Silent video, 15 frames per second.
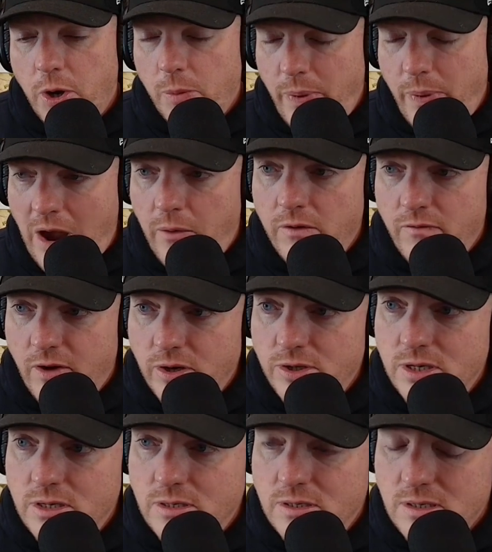underpowered
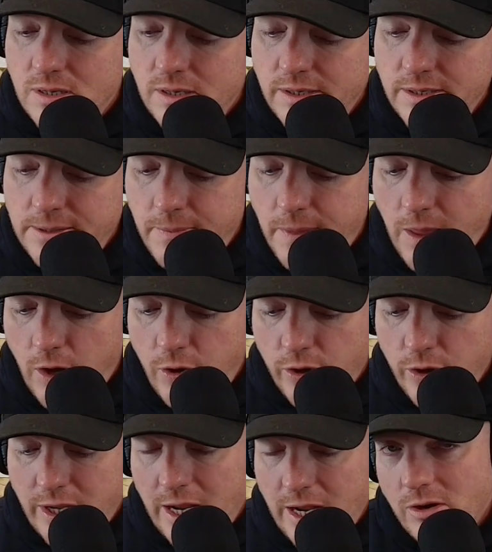versus
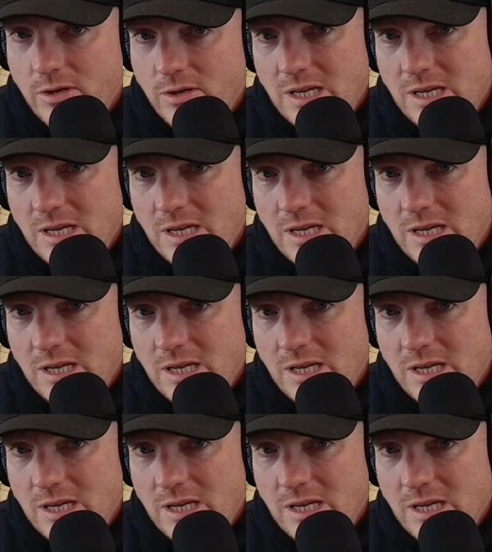undergeared.